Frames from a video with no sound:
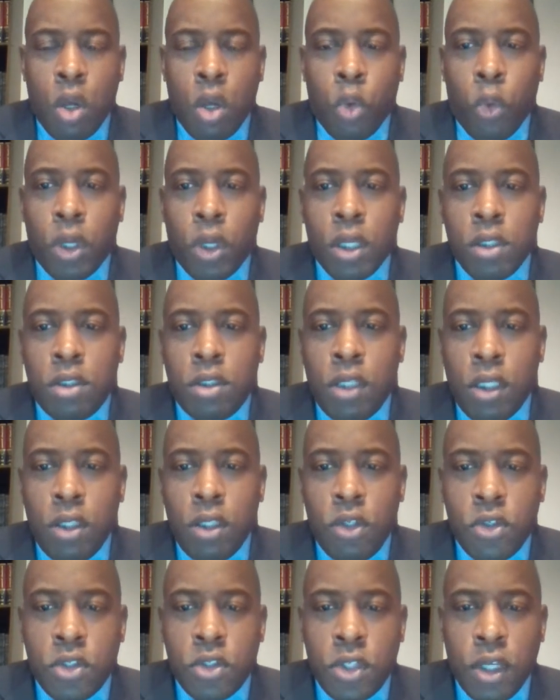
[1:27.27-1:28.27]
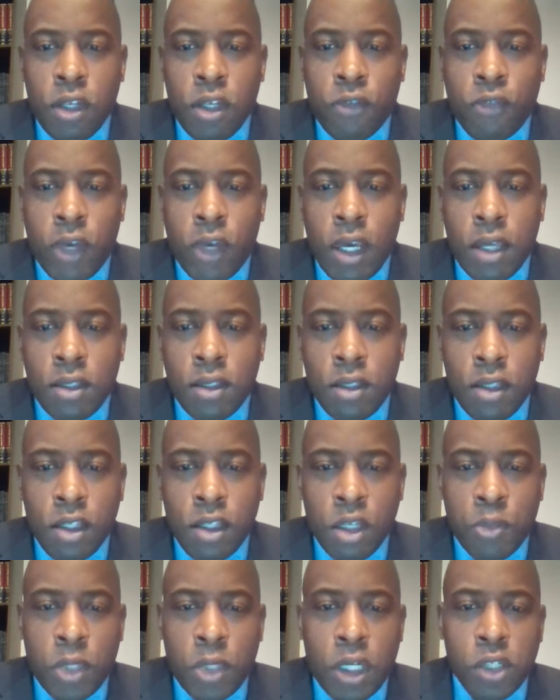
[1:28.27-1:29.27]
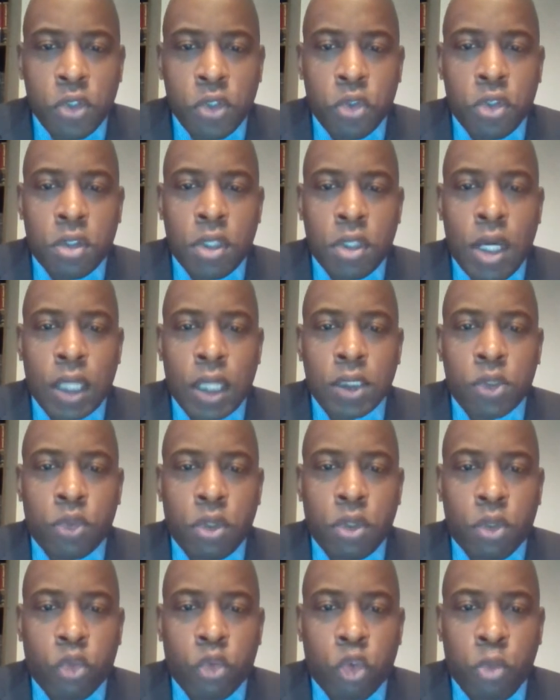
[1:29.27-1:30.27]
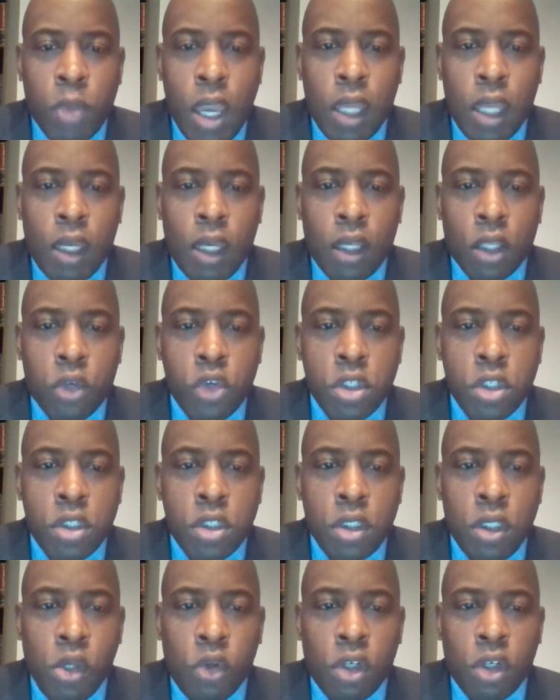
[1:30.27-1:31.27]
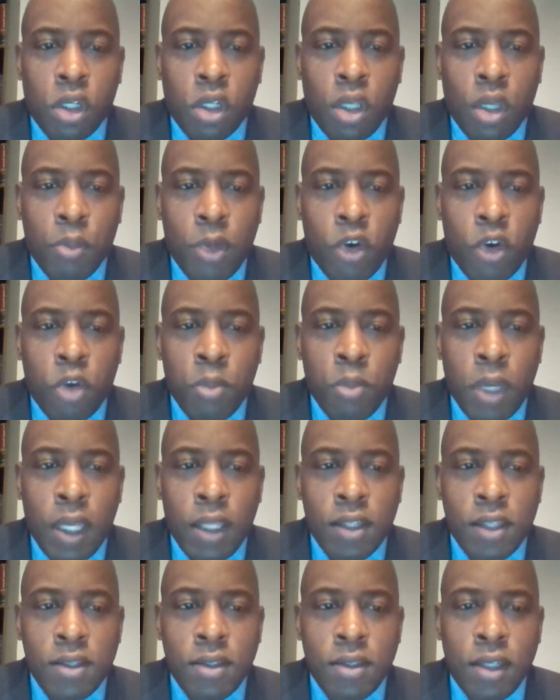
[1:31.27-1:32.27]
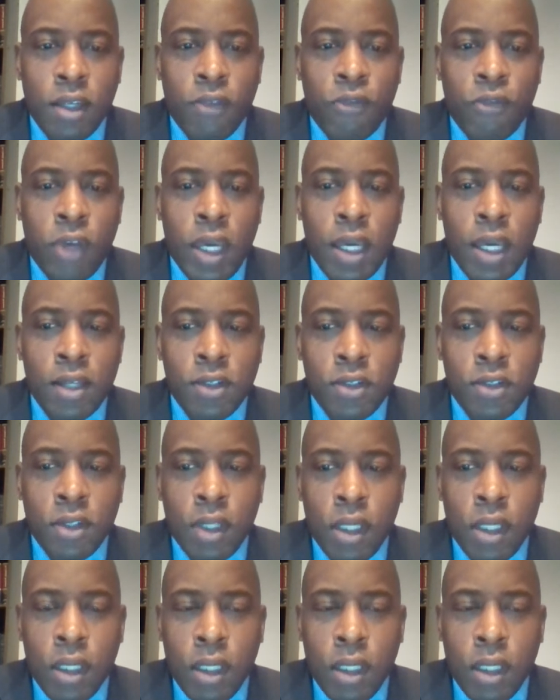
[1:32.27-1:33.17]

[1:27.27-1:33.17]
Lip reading: we continue steadfast in the apostles' doctrine, remaining in Christian unity by remaining steadfast